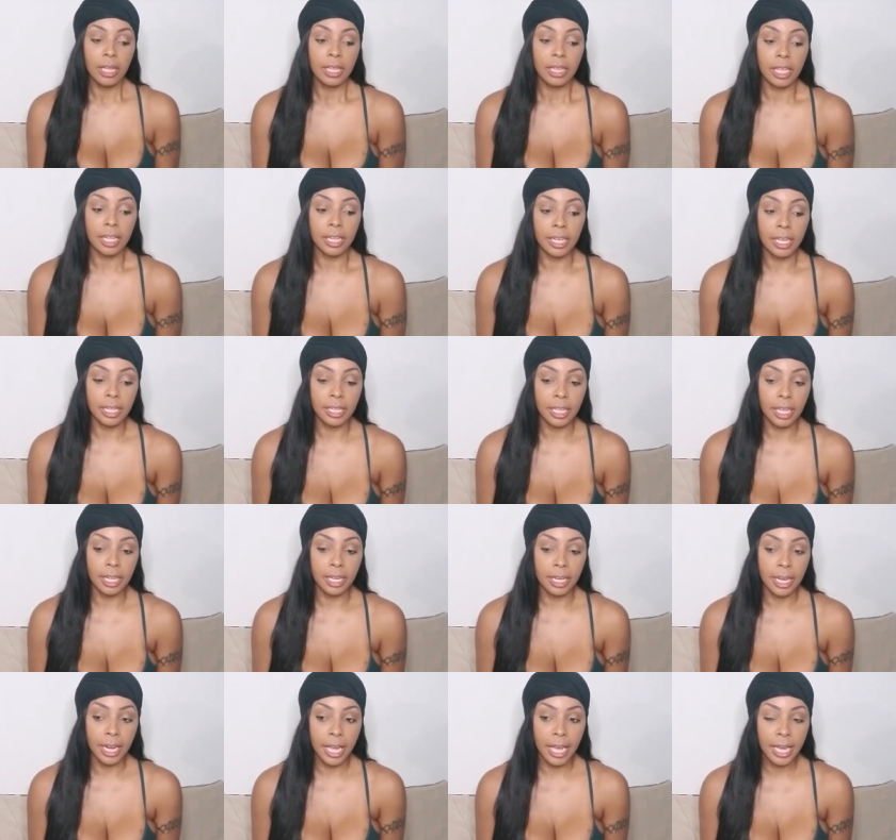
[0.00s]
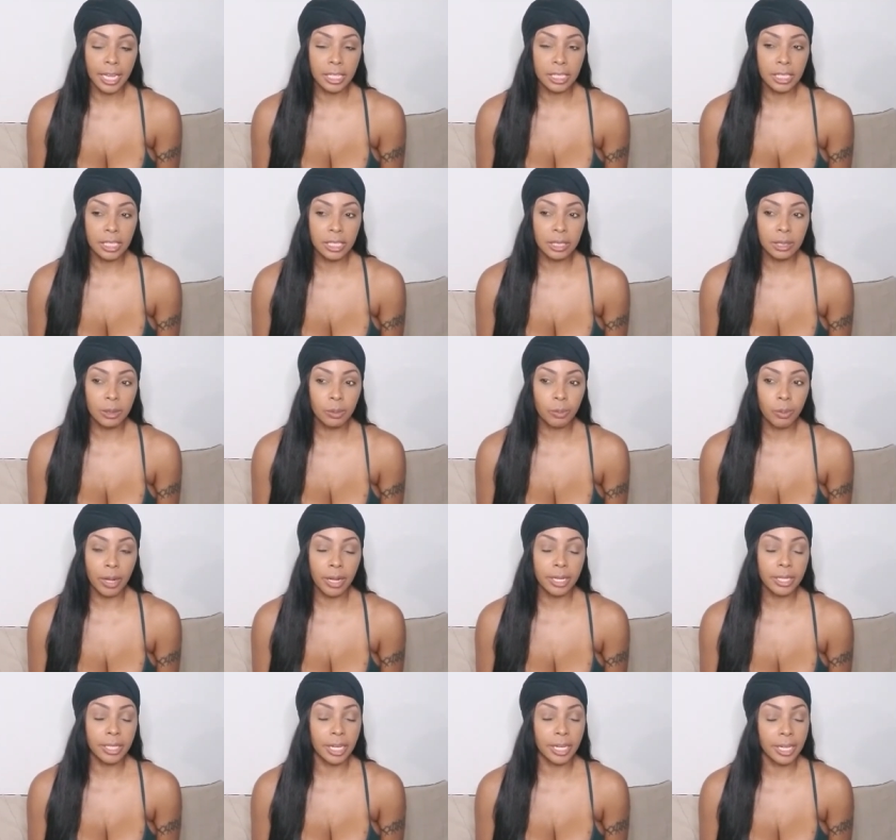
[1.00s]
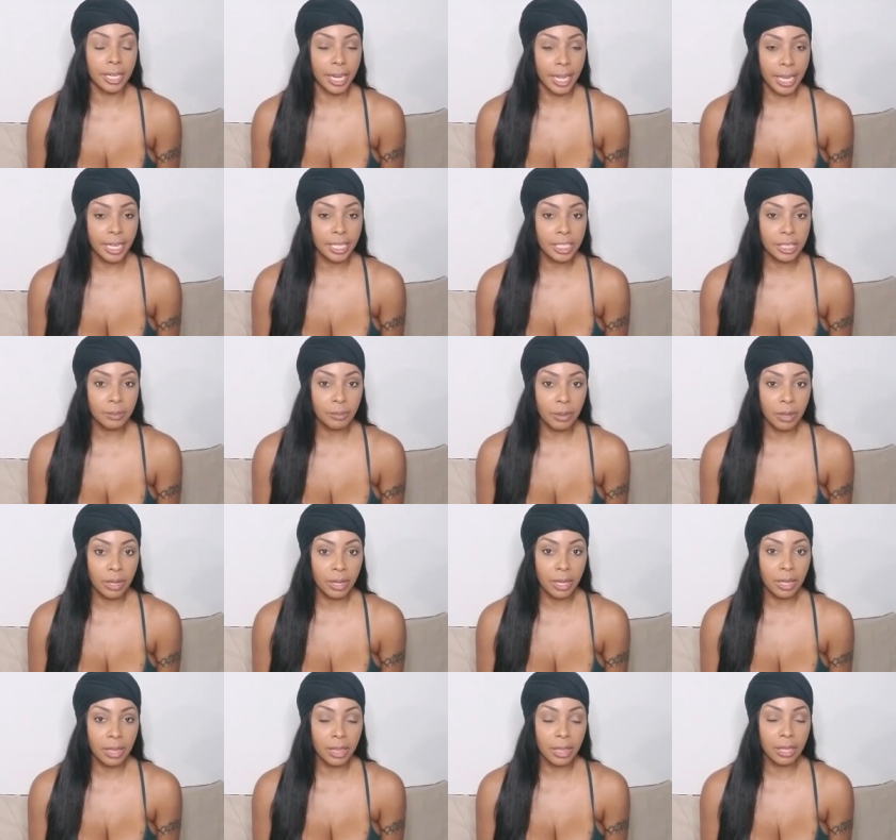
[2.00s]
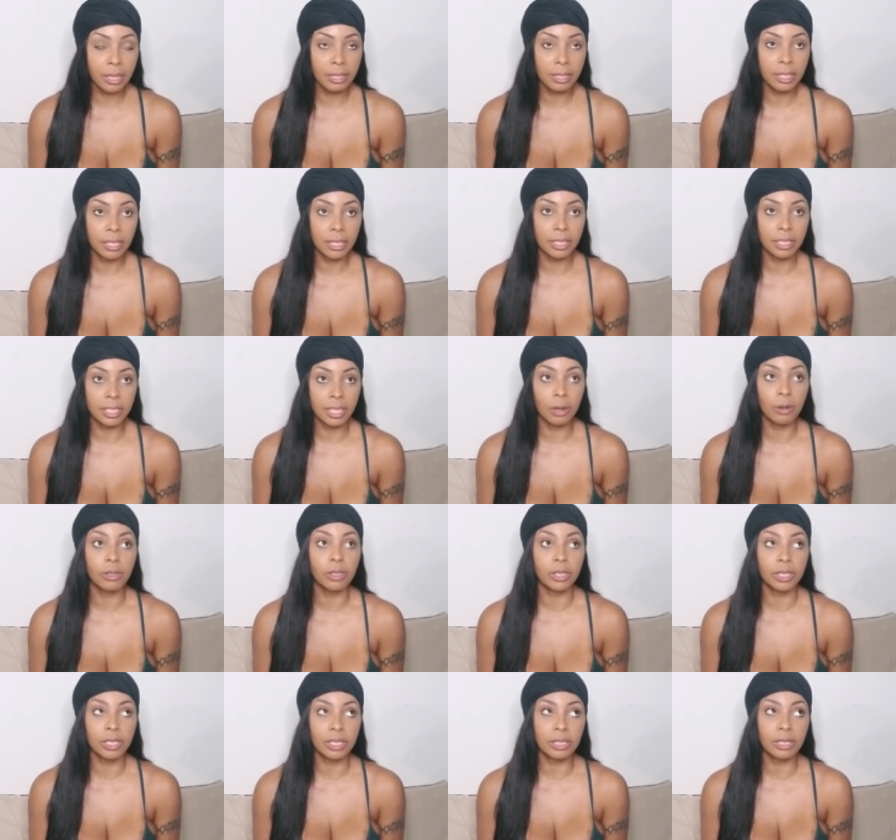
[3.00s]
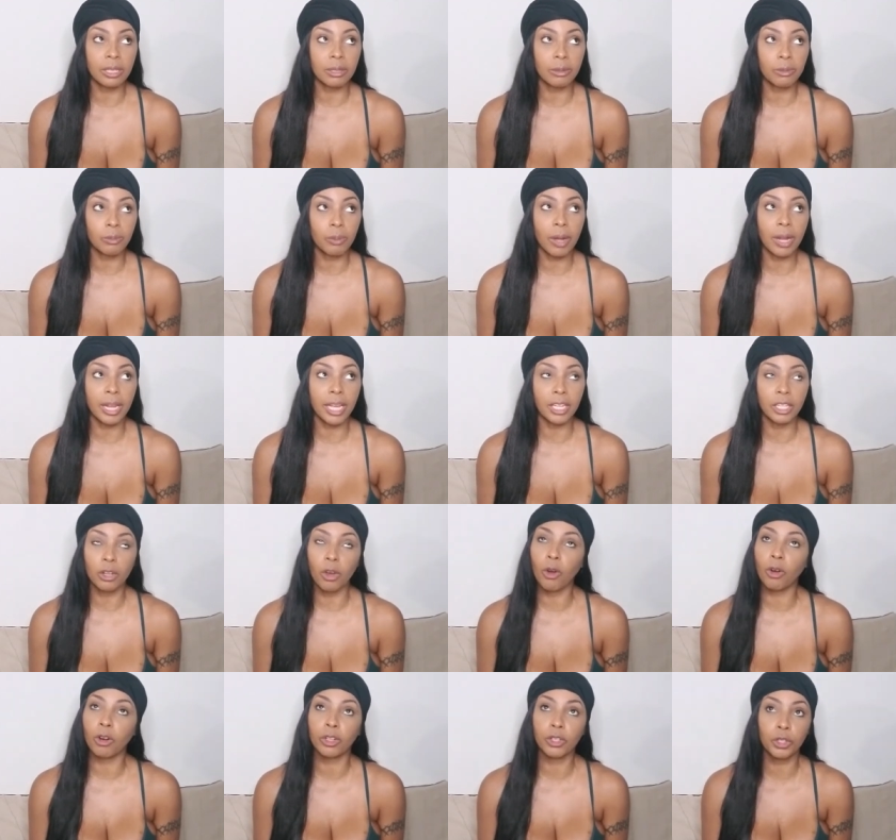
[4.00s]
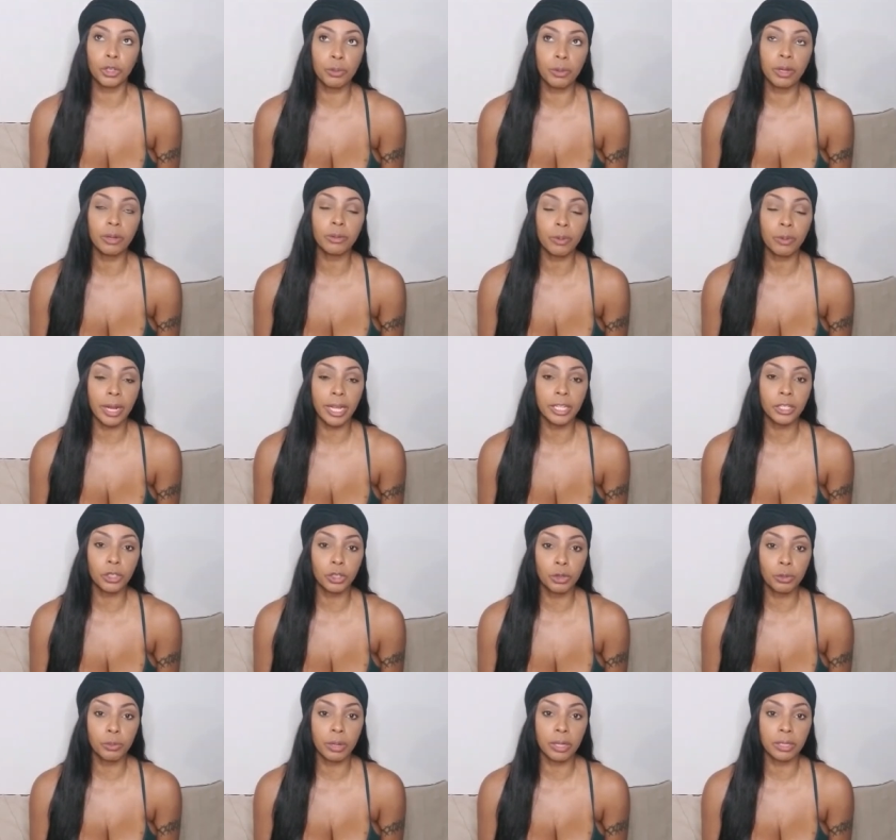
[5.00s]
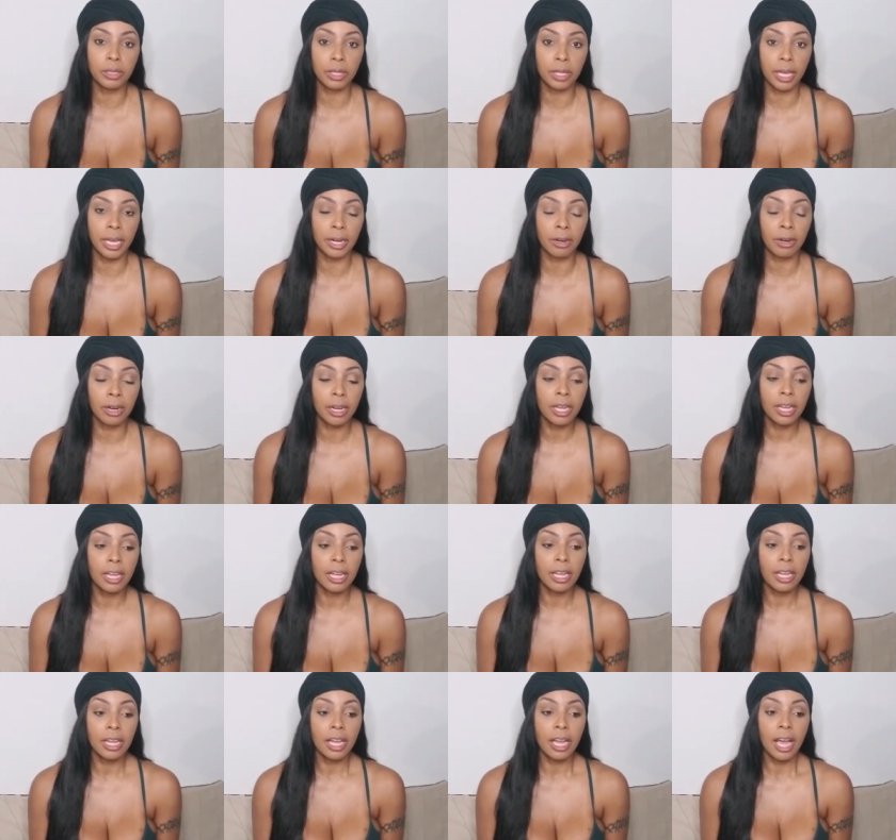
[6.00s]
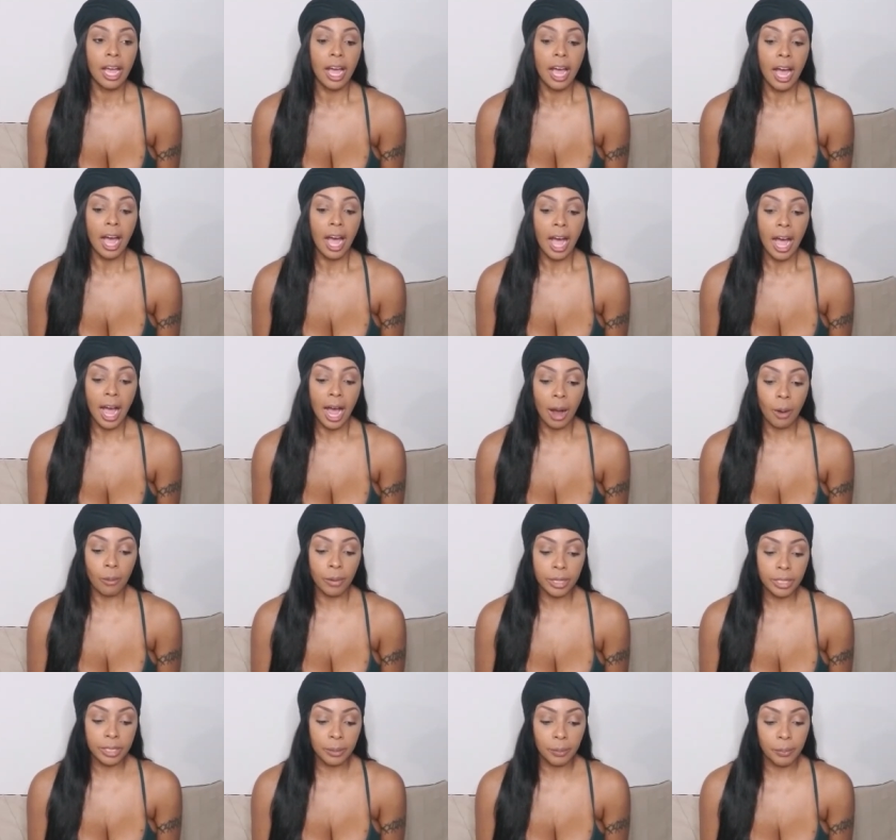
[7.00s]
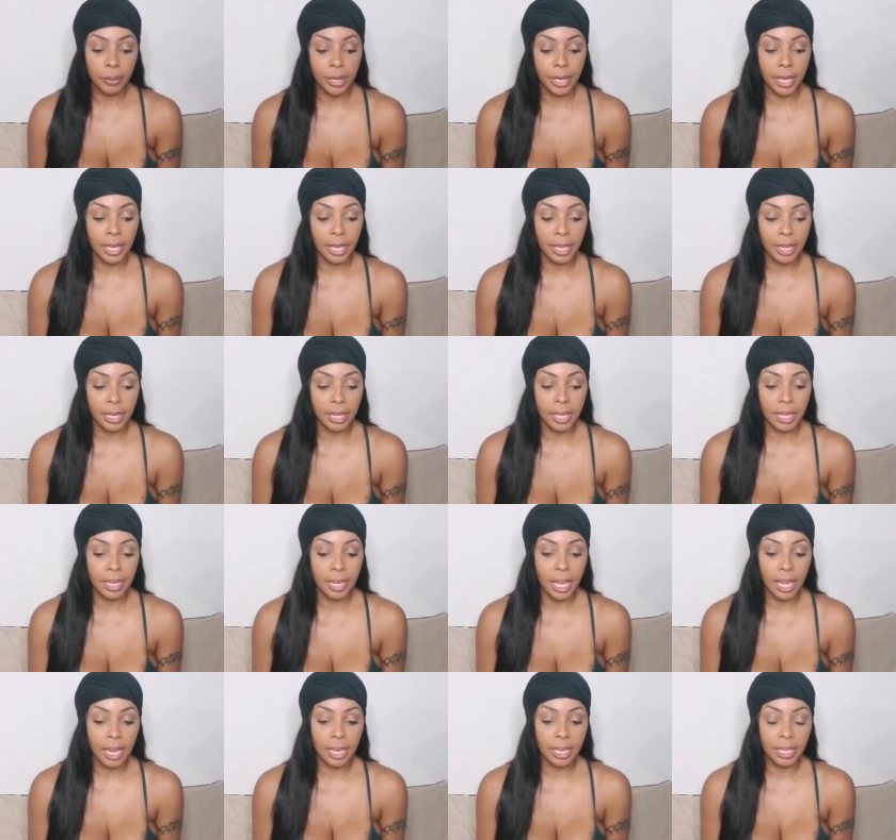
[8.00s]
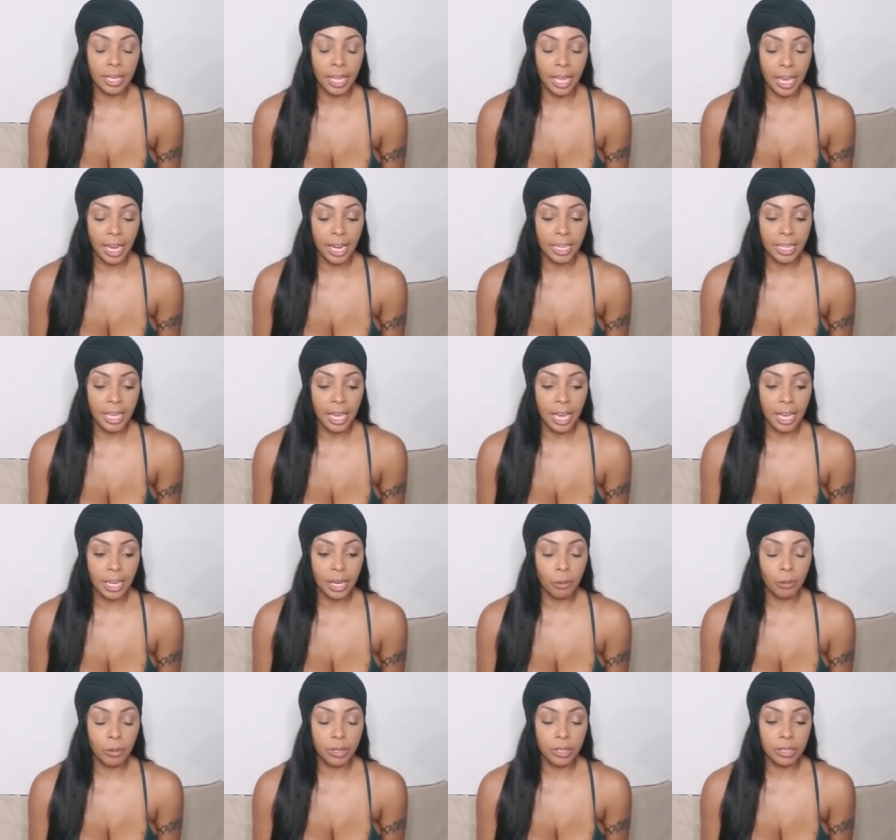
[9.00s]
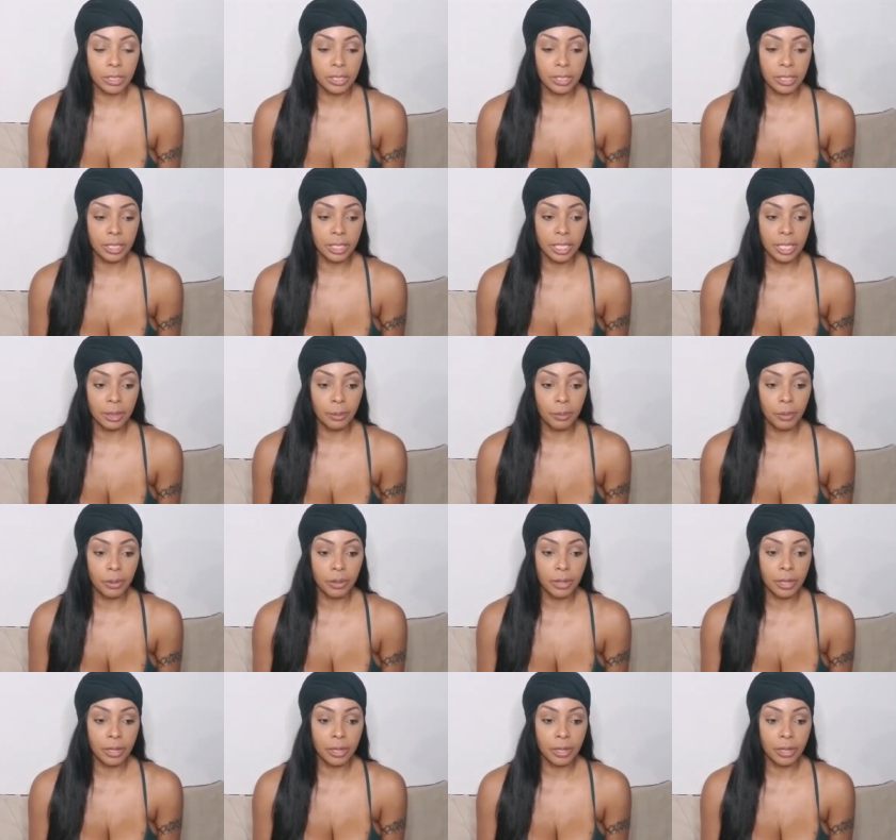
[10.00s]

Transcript: then the next, probably the next month, it was probably or two. It was probably two months later. I went to bed and I laid down. I went to sleep,